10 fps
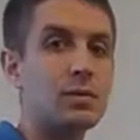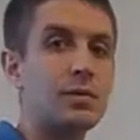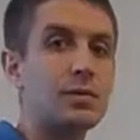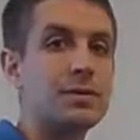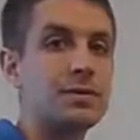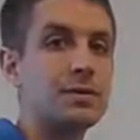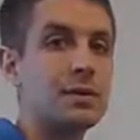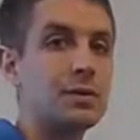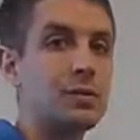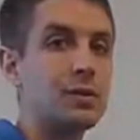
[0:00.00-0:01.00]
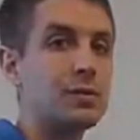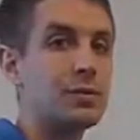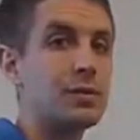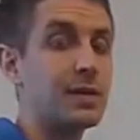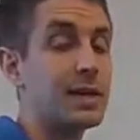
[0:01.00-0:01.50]
going to look at one
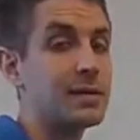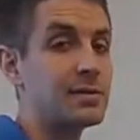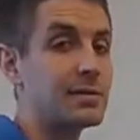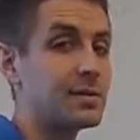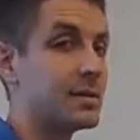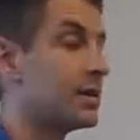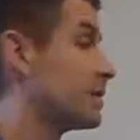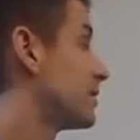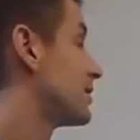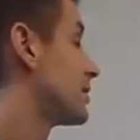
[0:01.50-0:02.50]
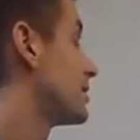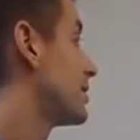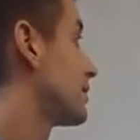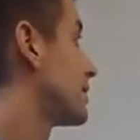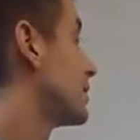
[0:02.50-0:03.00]
more case of the
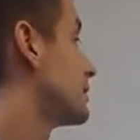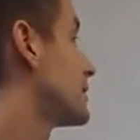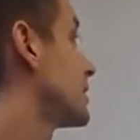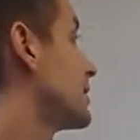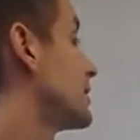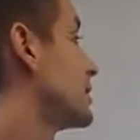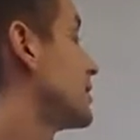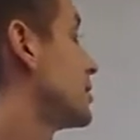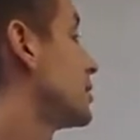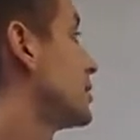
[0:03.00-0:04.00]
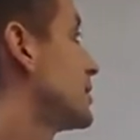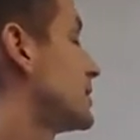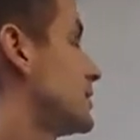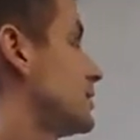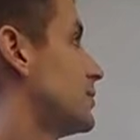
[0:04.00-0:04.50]
law of cosines to help us
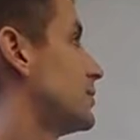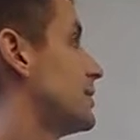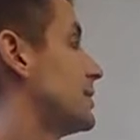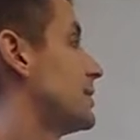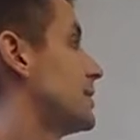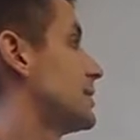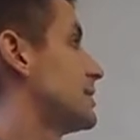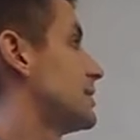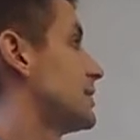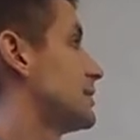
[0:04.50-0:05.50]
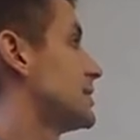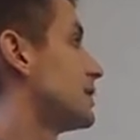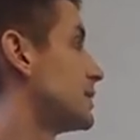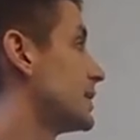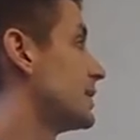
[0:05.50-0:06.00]
realize that
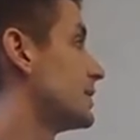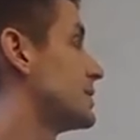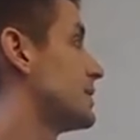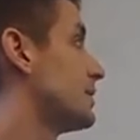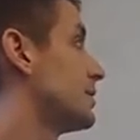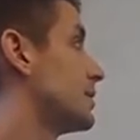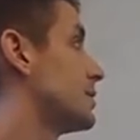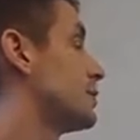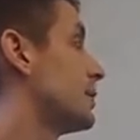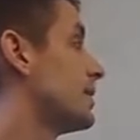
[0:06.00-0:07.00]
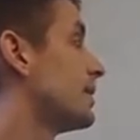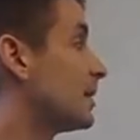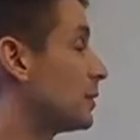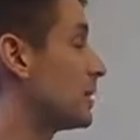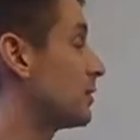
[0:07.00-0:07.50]
sometimes, even though we think
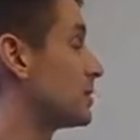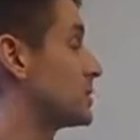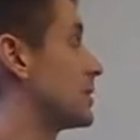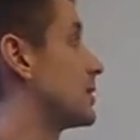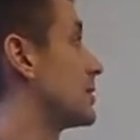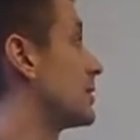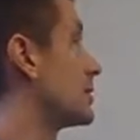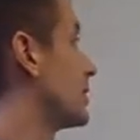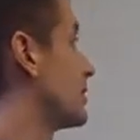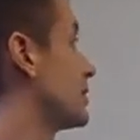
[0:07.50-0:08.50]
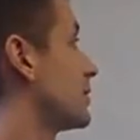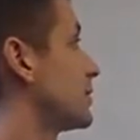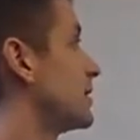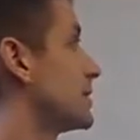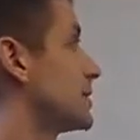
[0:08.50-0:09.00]
we have a triangle given
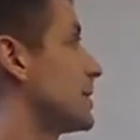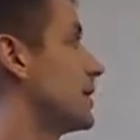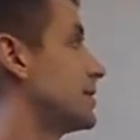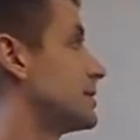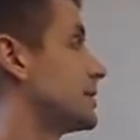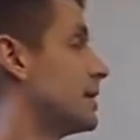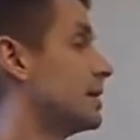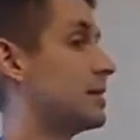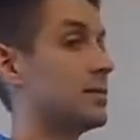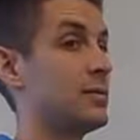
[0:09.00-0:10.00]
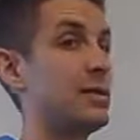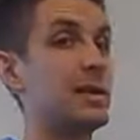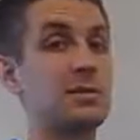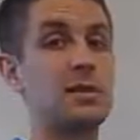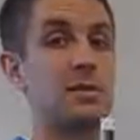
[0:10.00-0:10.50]
three sides, we
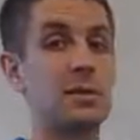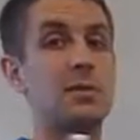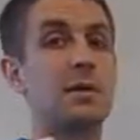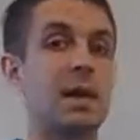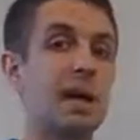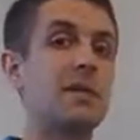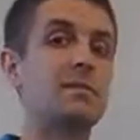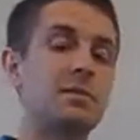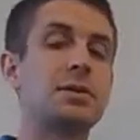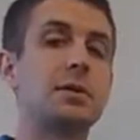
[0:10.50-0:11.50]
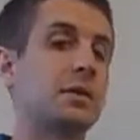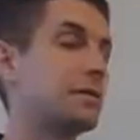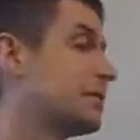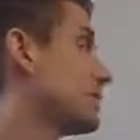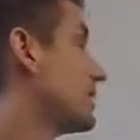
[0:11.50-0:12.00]
actually don't have a
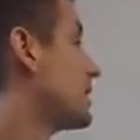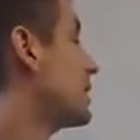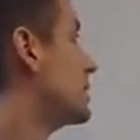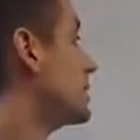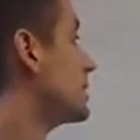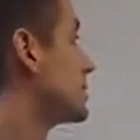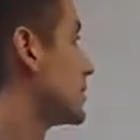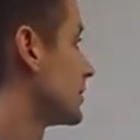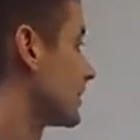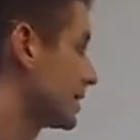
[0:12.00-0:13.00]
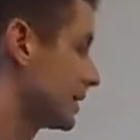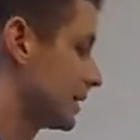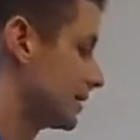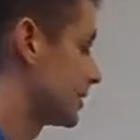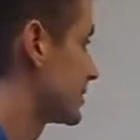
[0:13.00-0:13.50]
triangle. So looking at, if
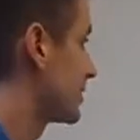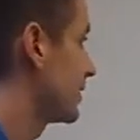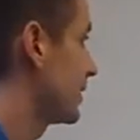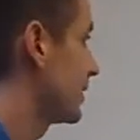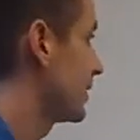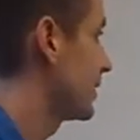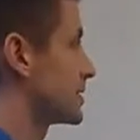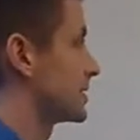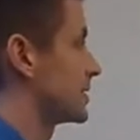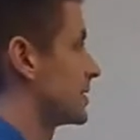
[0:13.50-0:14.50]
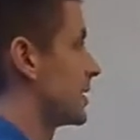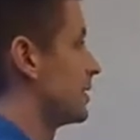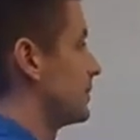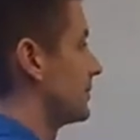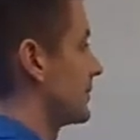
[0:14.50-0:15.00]
I were to sketch this out,
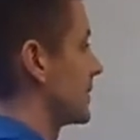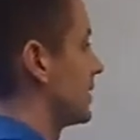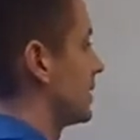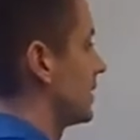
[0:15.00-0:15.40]
I would